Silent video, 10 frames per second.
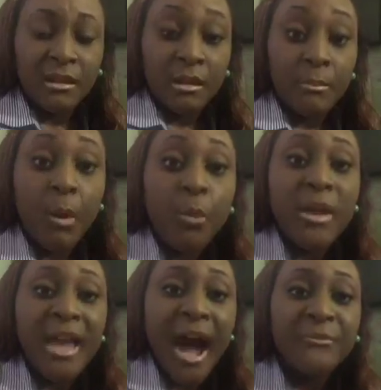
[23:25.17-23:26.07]
But
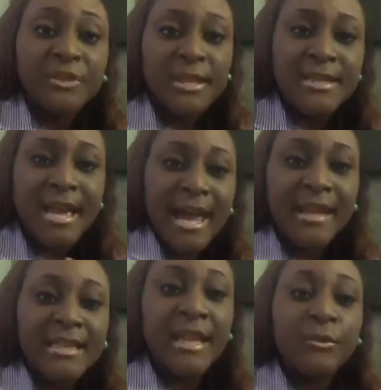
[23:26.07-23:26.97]
we have to decide
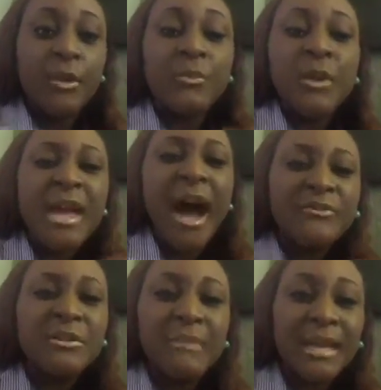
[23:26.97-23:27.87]
that. We
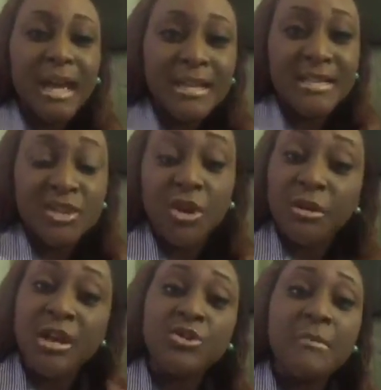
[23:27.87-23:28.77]
have to make that decision.
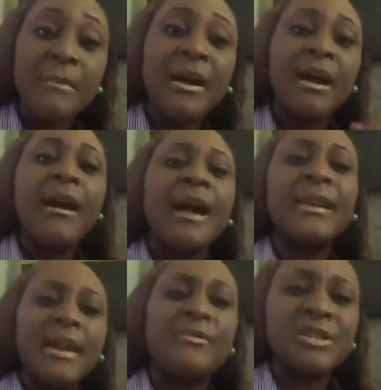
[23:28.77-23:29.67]
Because remember, God
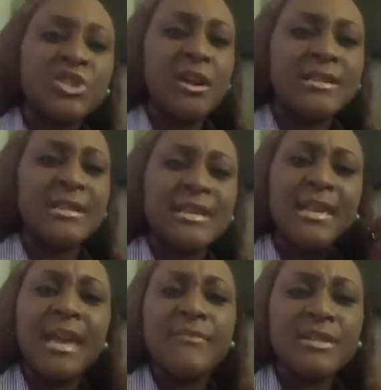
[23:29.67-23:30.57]
gave us choices. He
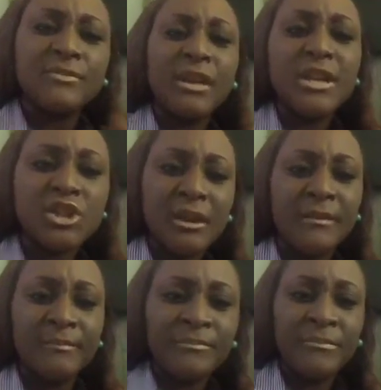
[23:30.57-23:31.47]
gave us volition.